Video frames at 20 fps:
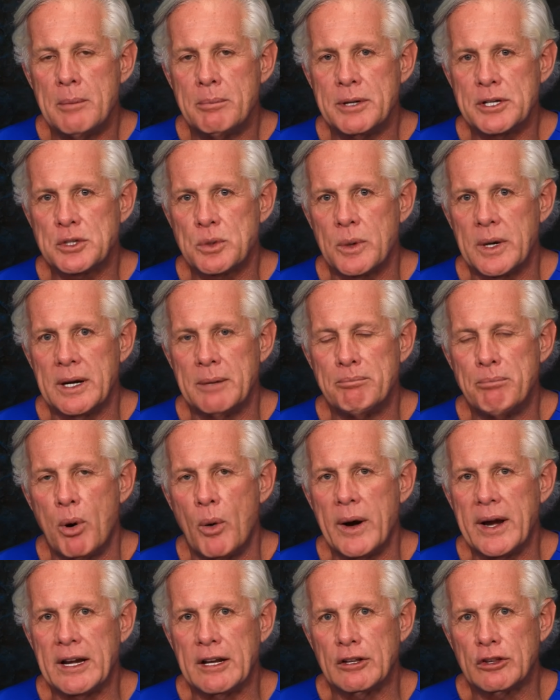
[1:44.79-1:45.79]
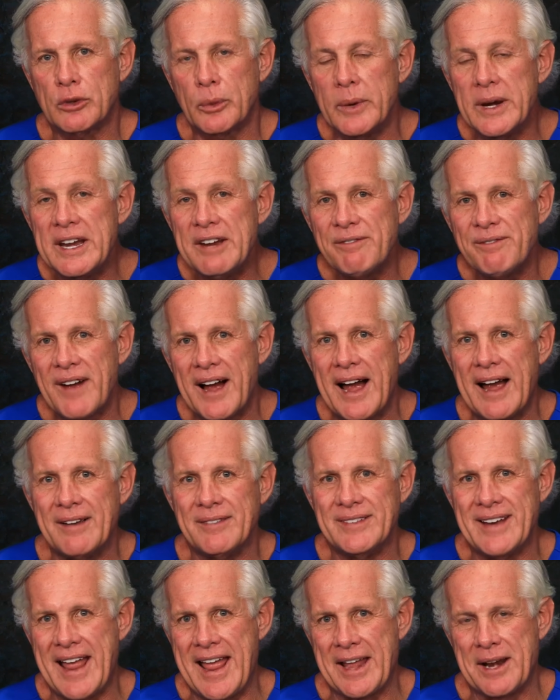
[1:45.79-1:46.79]
between
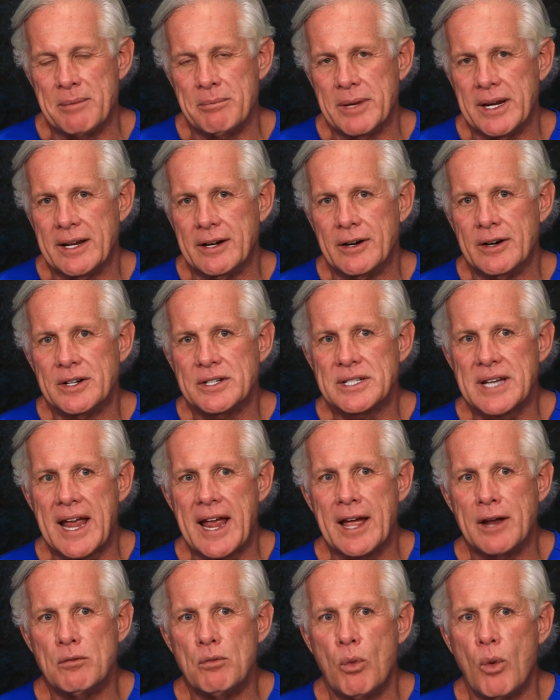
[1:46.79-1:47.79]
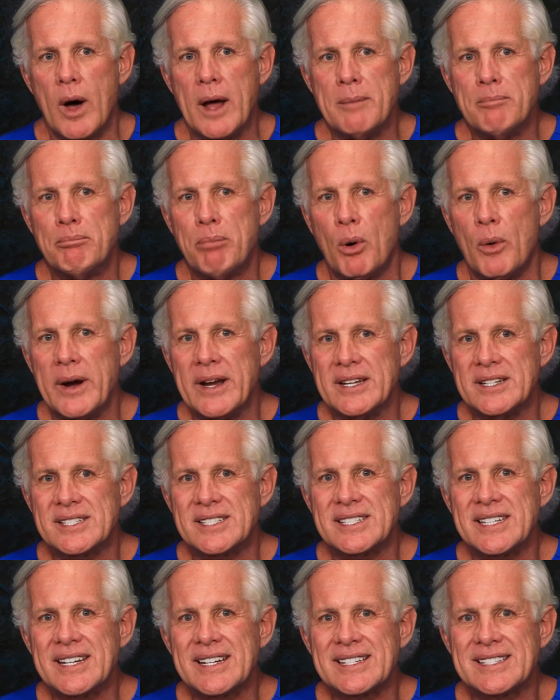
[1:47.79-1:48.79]
0.35 nanometers and
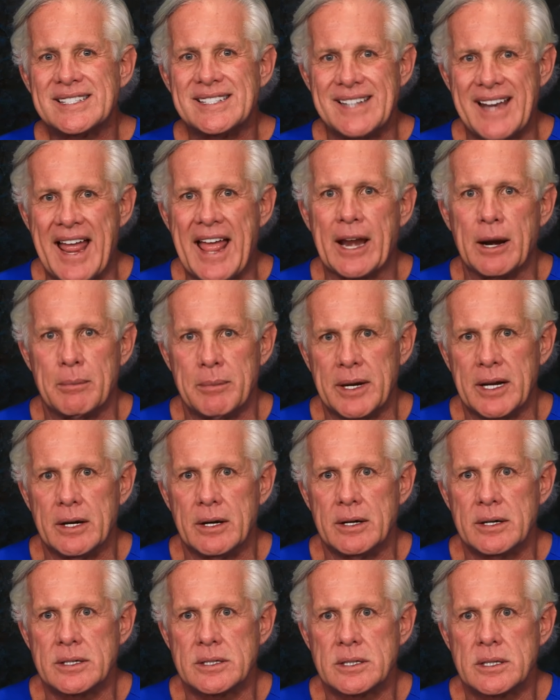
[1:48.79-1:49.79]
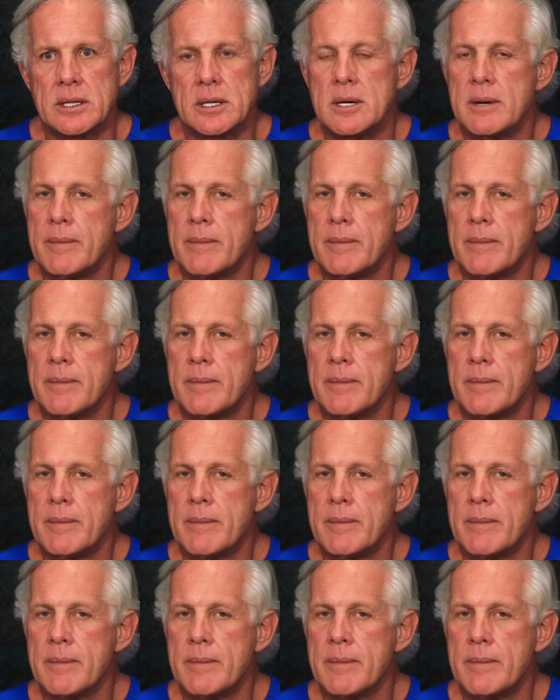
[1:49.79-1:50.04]
1.6 nanometers?